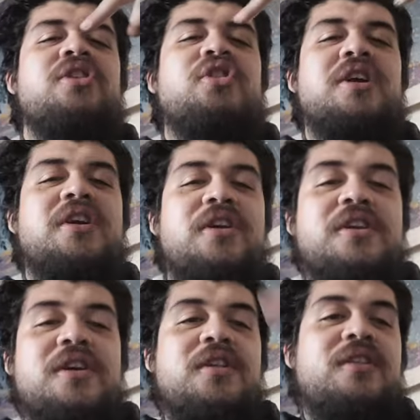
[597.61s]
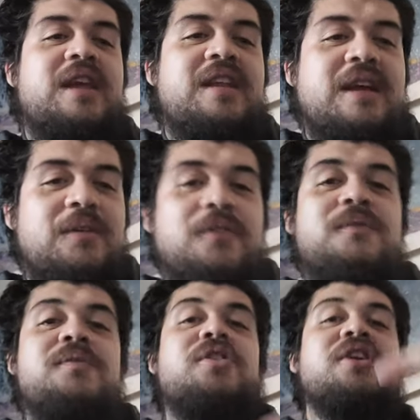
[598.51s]
trigger another thing that would
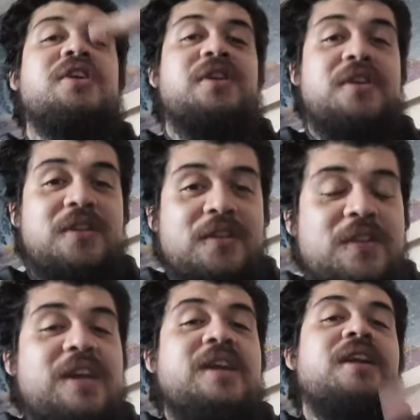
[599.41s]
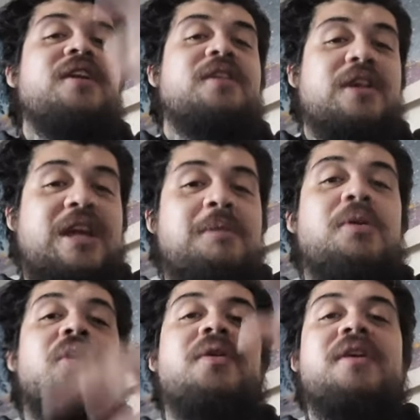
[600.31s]
trigger another thing and another to keep
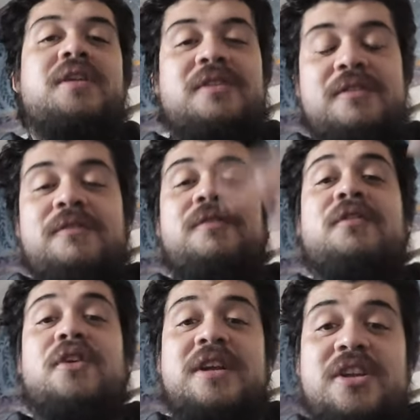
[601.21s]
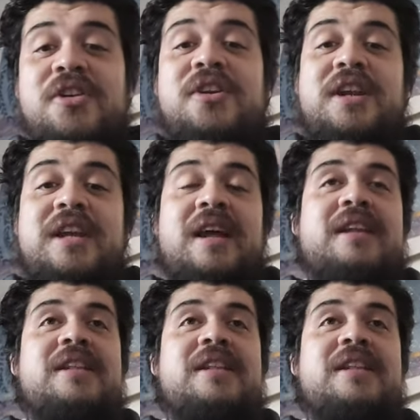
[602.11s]
going for eternity like